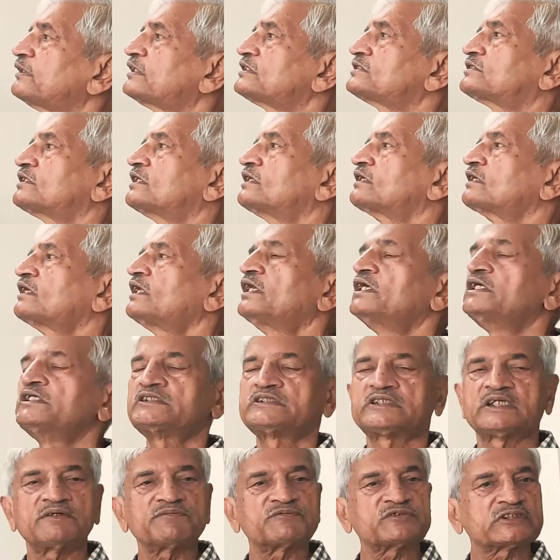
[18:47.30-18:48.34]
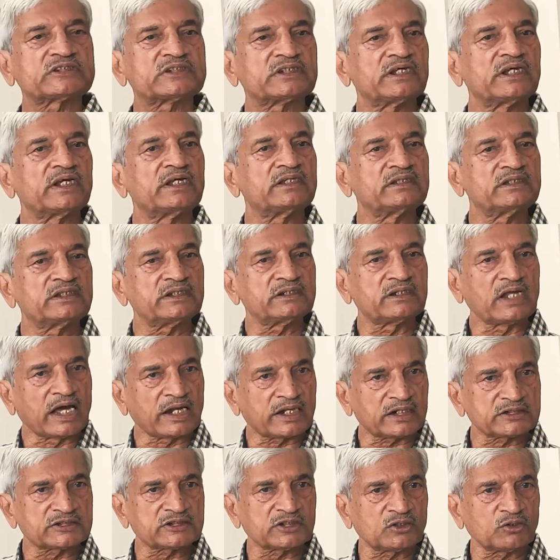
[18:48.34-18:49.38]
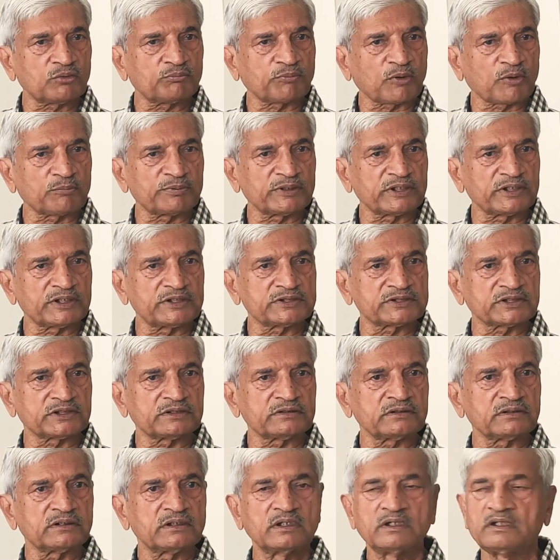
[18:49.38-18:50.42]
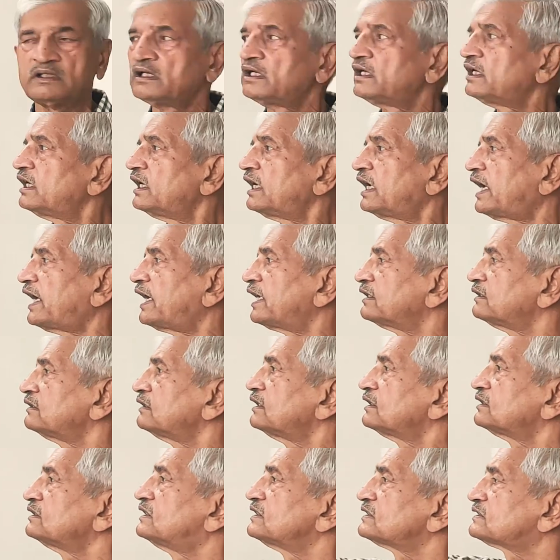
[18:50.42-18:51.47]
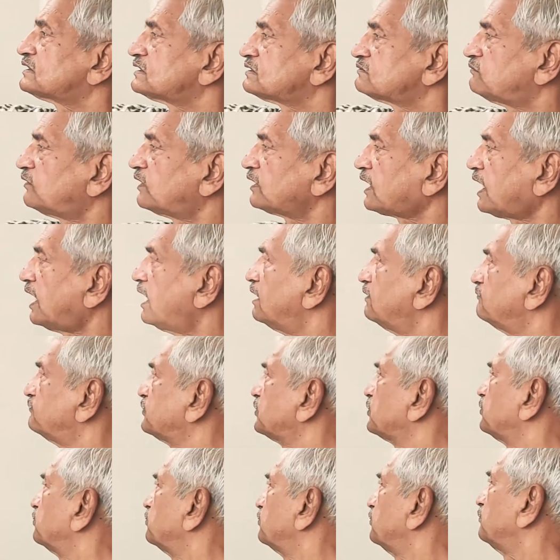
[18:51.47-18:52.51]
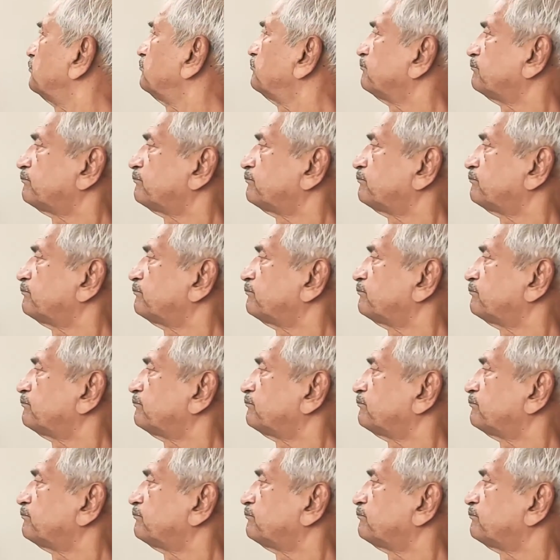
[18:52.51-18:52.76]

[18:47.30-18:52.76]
picture shifts in the direction of propagation, and this is what I have shown.